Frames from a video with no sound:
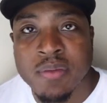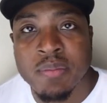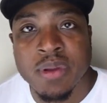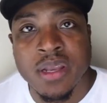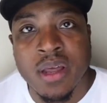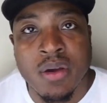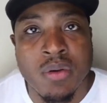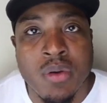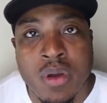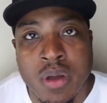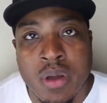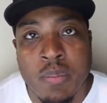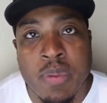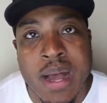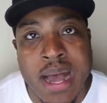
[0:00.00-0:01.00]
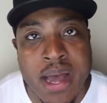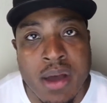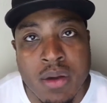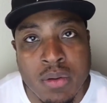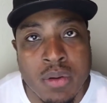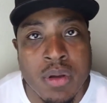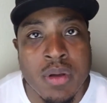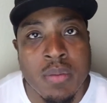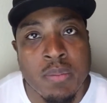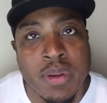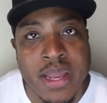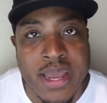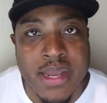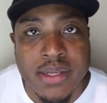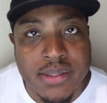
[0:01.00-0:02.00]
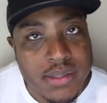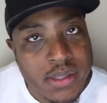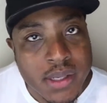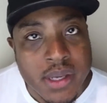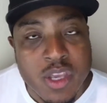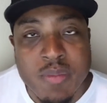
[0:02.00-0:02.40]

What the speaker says: and below pound plates.